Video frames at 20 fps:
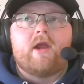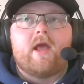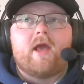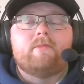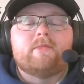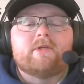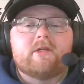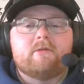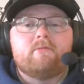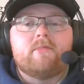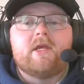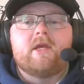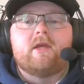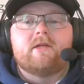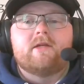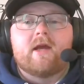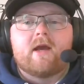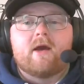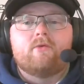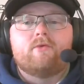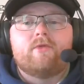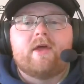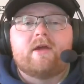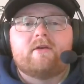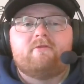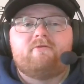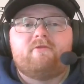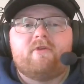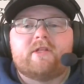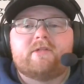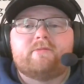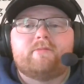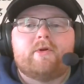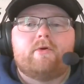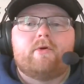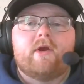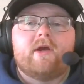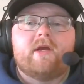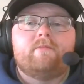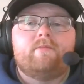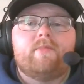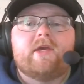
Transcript: Edmonton being down that defenseman, right?